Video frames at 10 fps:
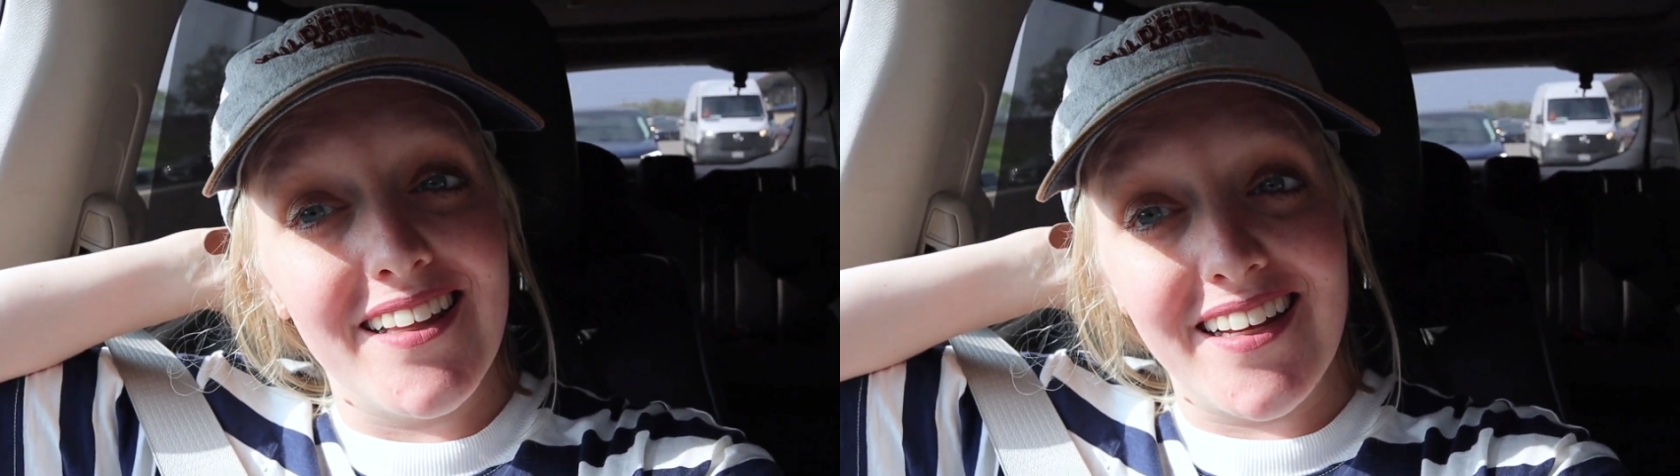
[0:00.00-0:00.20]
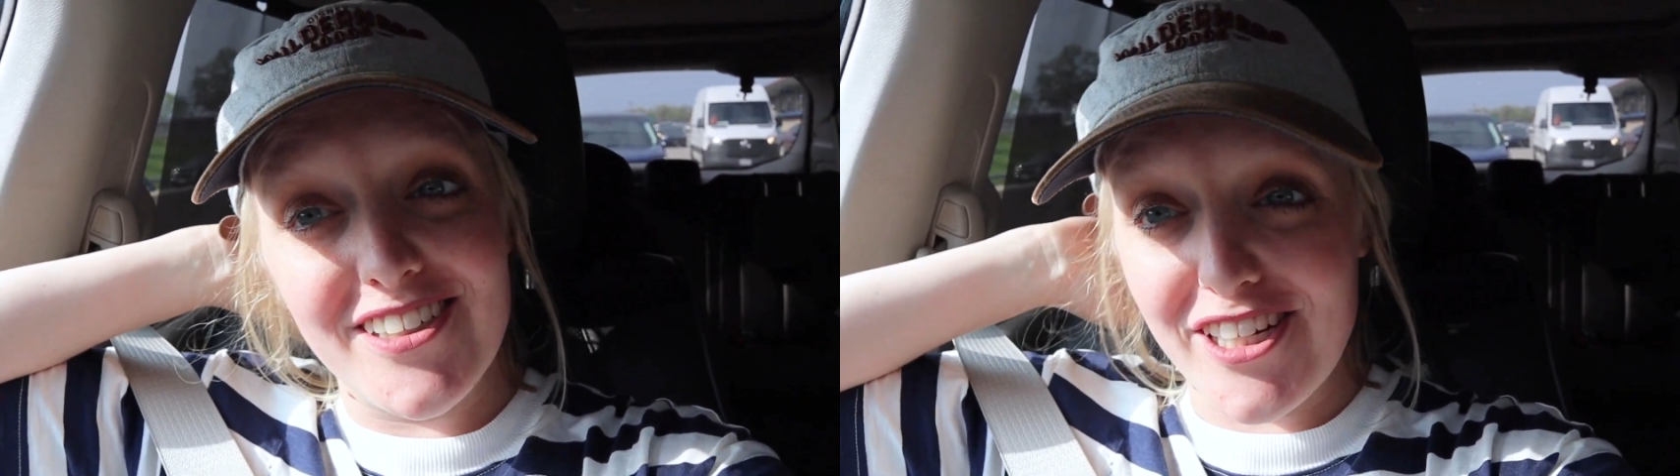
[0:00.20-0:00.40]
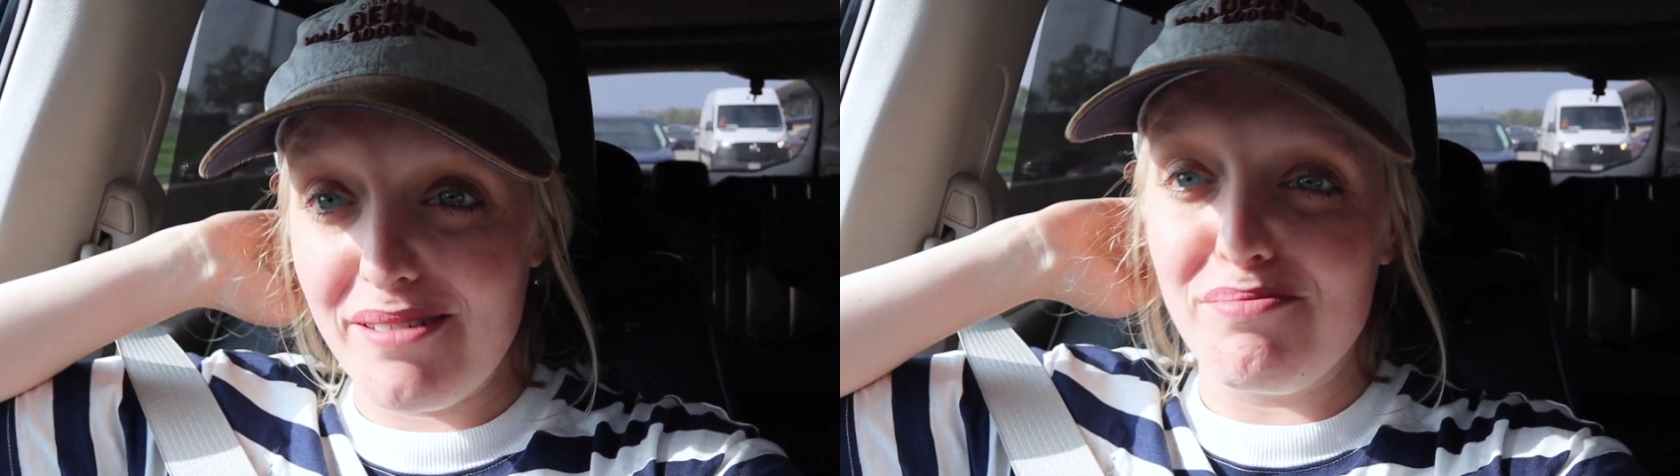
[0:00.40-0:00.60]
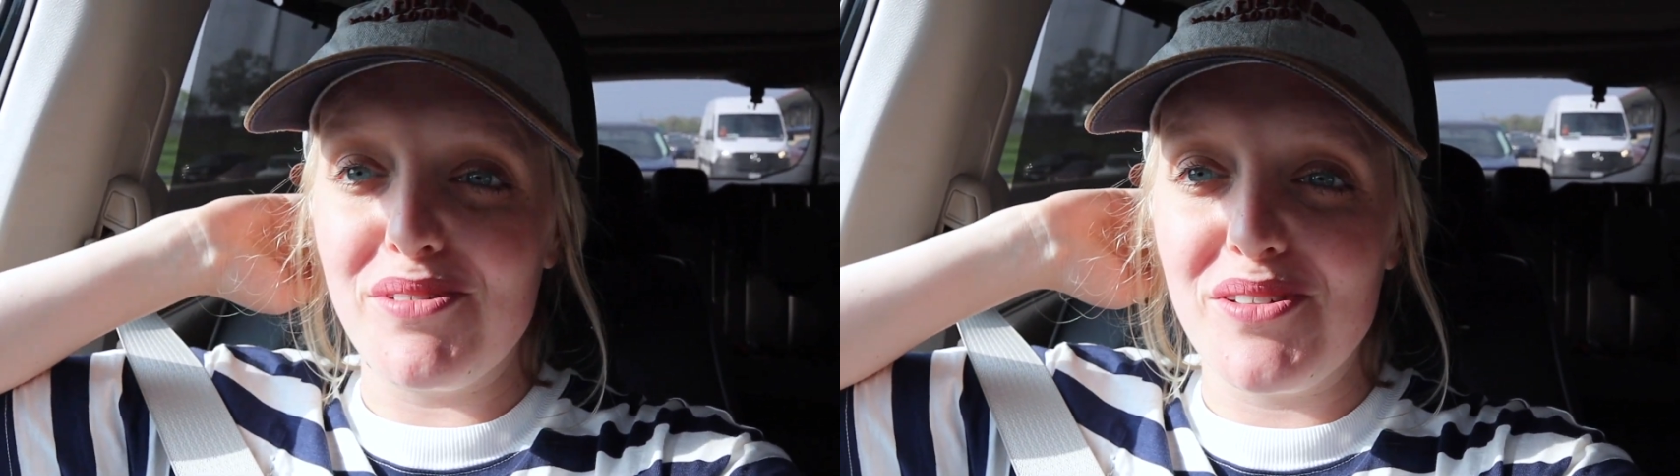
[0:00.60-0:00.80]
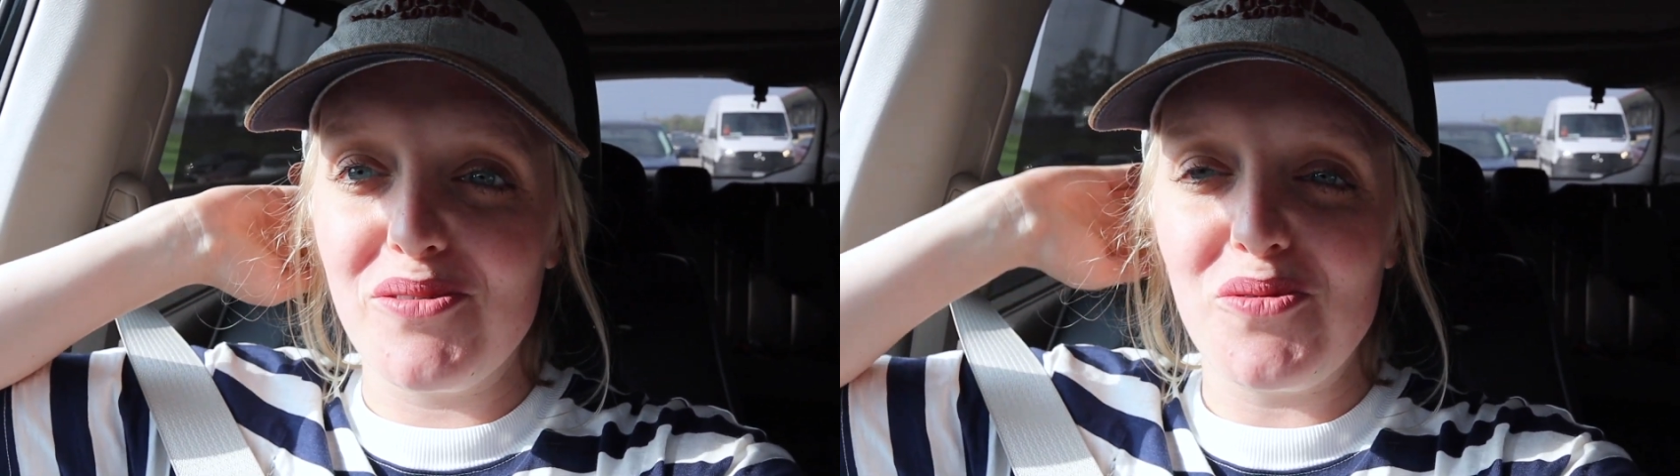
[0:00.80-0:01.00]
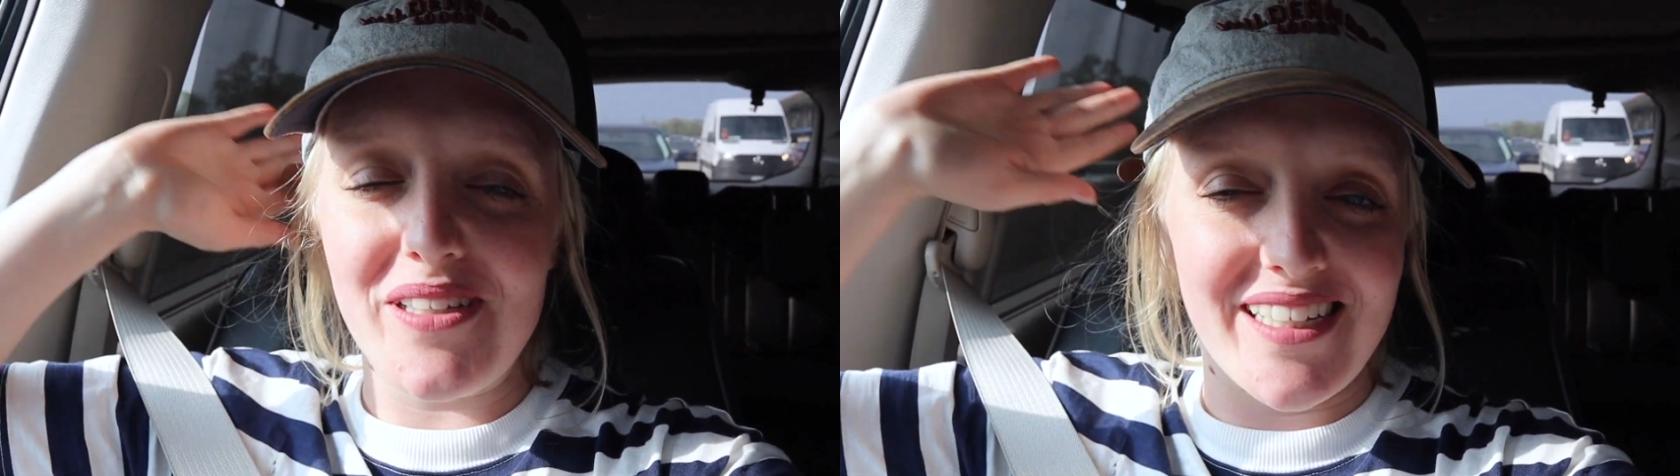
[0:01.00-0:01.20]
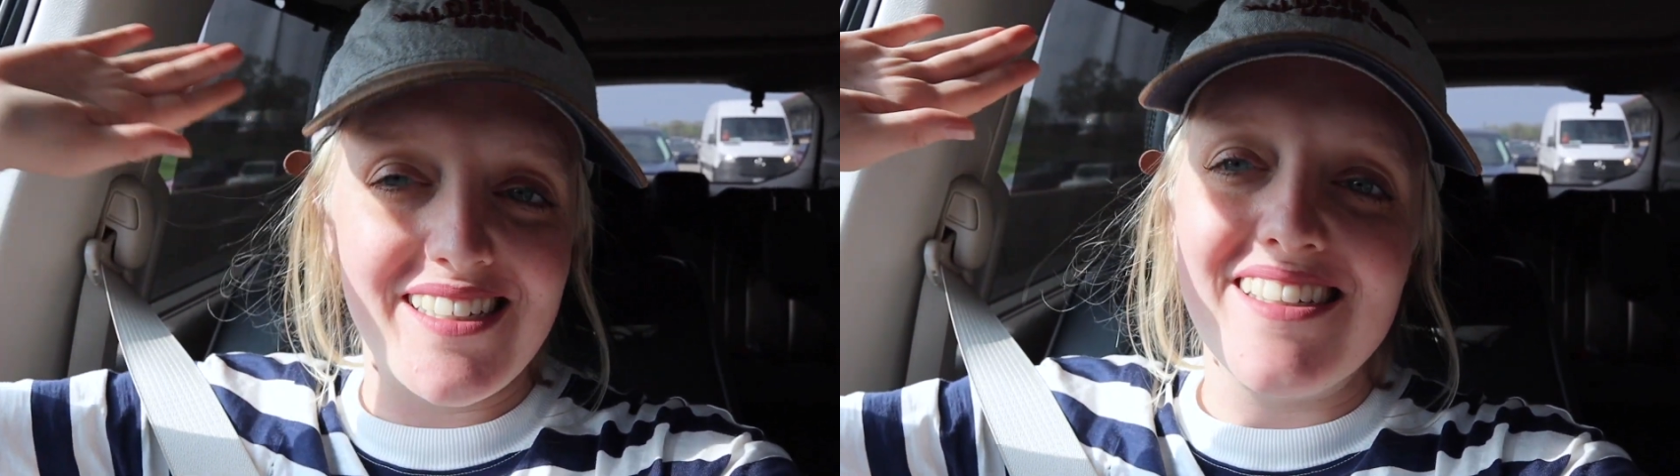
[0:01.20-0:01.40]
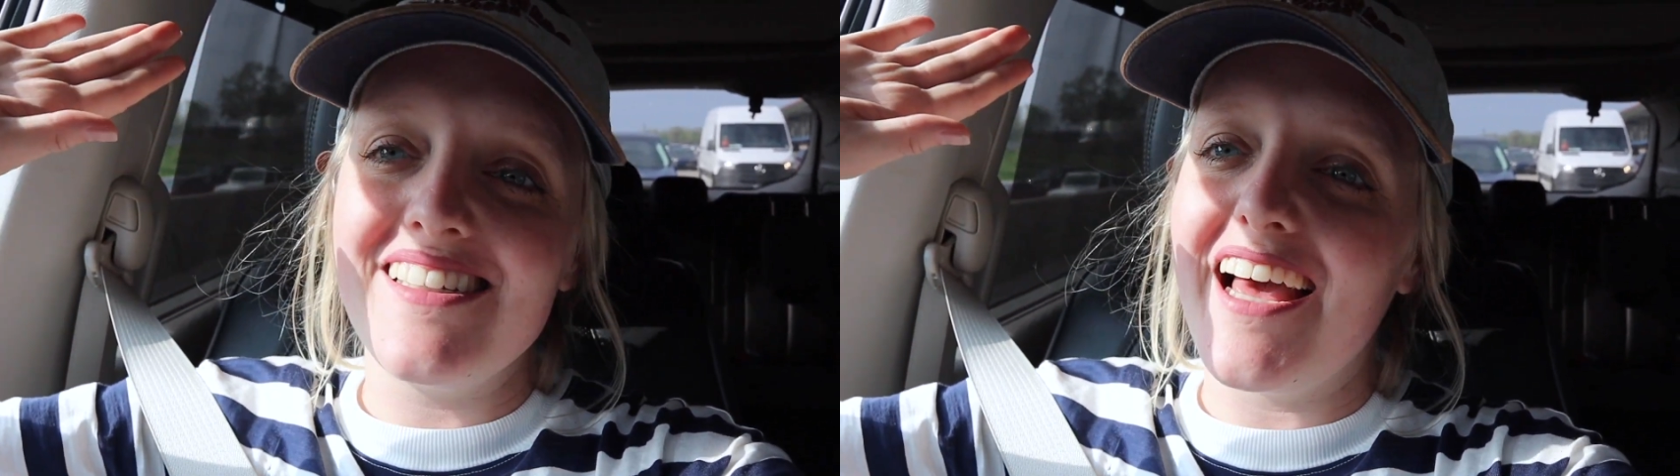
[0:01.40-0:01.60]
that James will
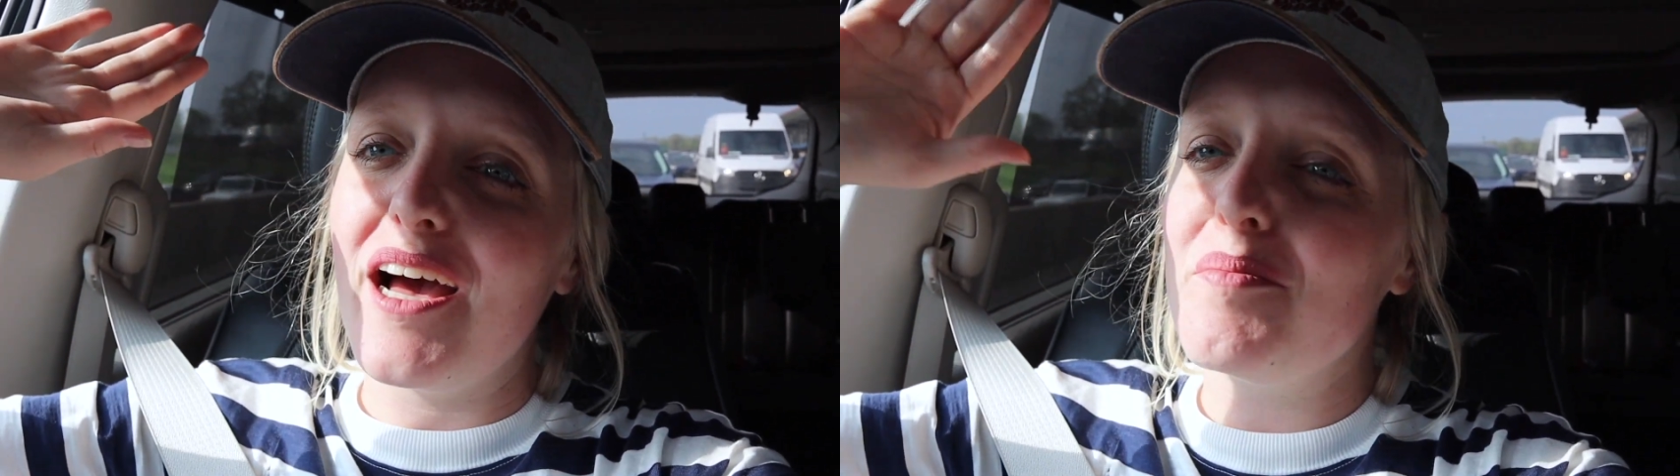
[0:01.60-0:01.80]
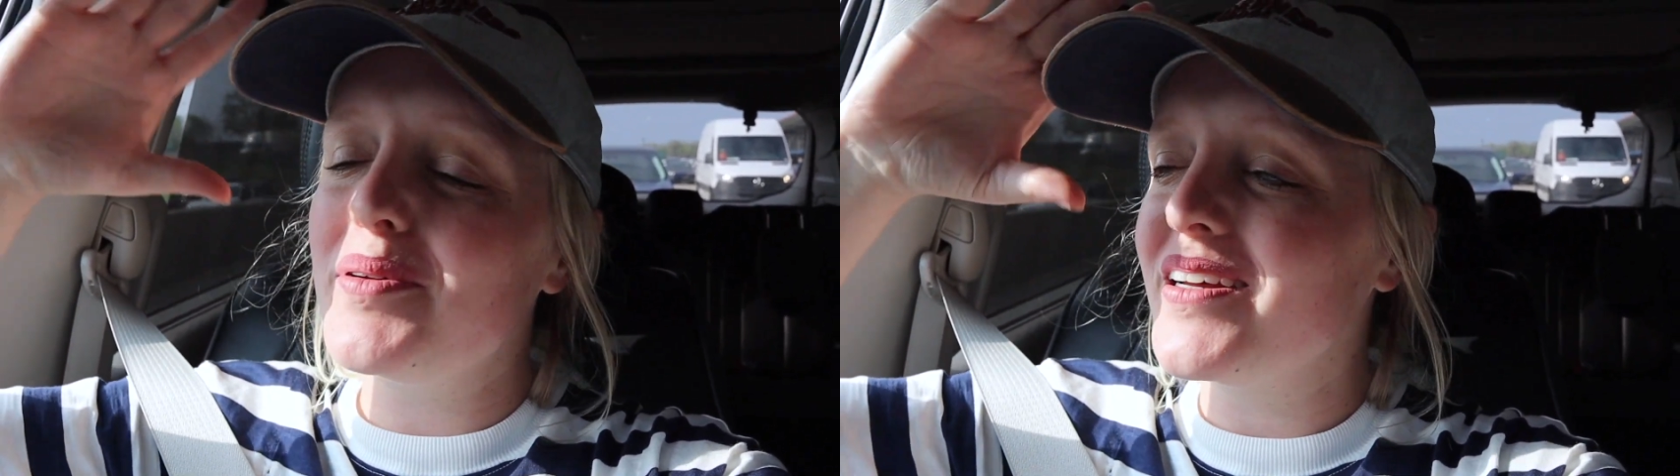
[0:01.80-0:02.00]
get to nap